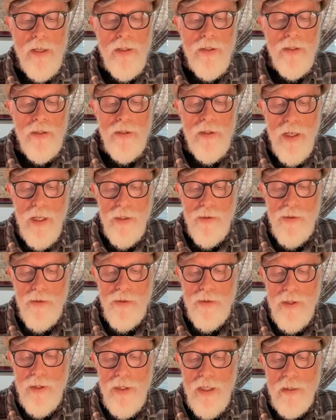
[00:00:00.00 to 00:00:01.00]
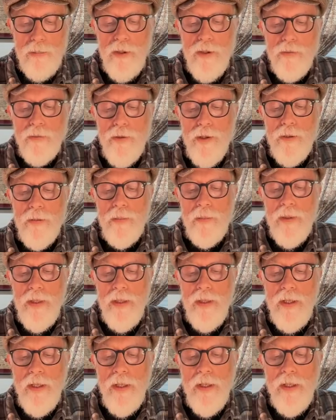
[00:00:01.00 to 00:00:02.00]
to conjure a double room
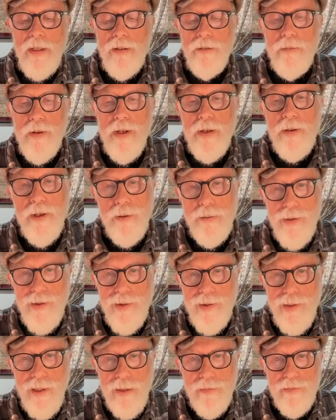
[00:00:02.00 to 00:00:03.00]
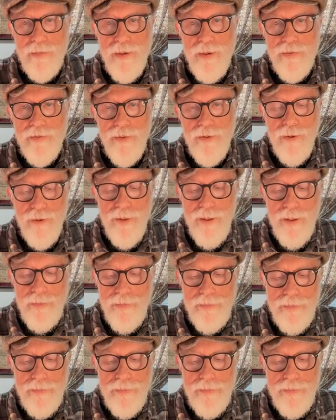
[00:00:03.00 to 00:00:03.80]
where there was none before.